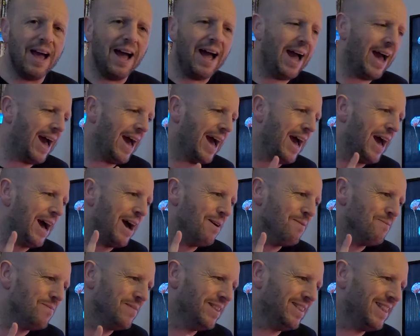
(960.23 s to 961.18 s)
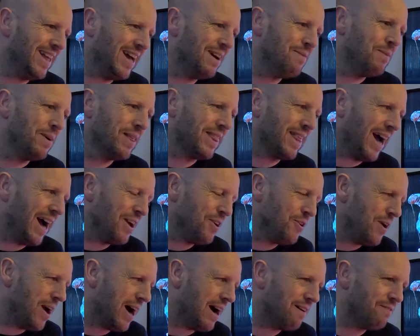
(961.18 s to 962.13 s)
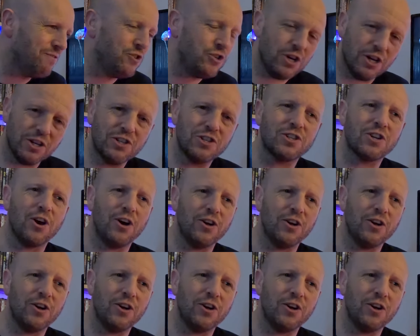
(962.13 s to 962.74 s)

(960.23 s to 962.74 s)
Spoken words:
Then with that, you have just